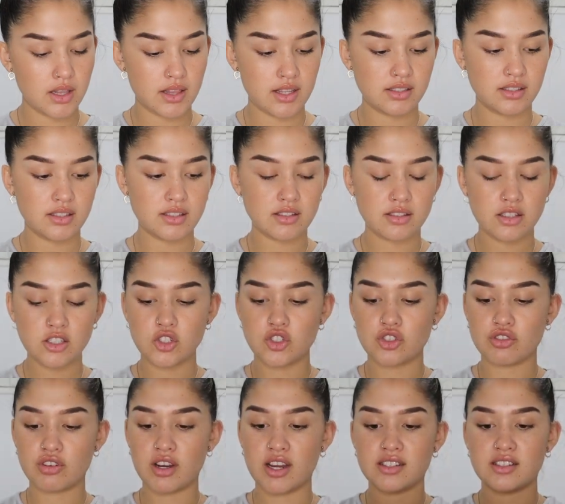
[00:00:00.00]
This is the
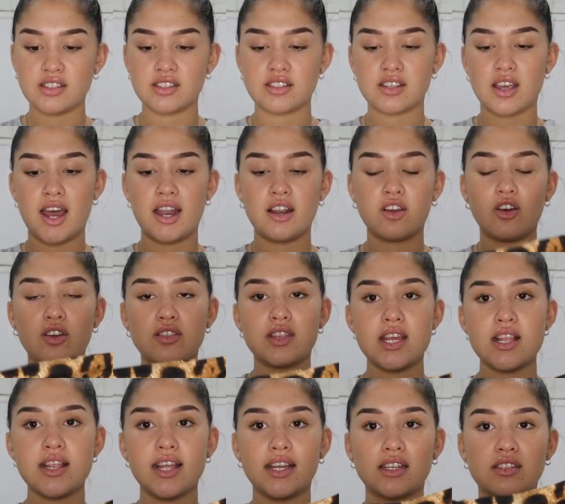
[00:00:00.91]
dress. It's kind of got
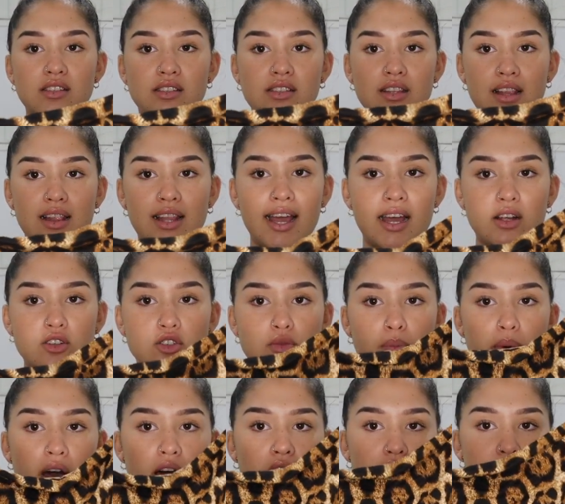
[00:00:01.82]
that like
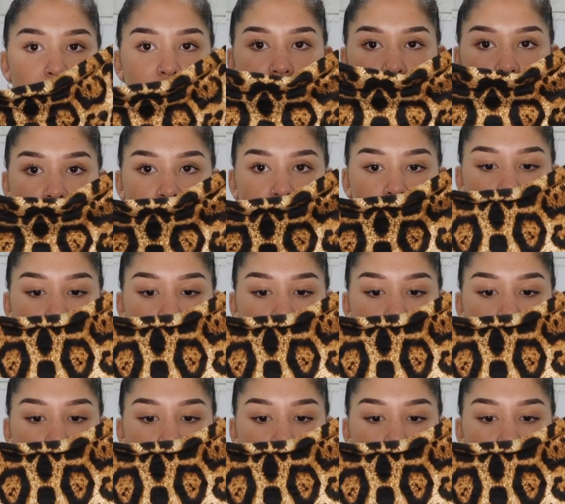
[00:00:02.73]
slouch part front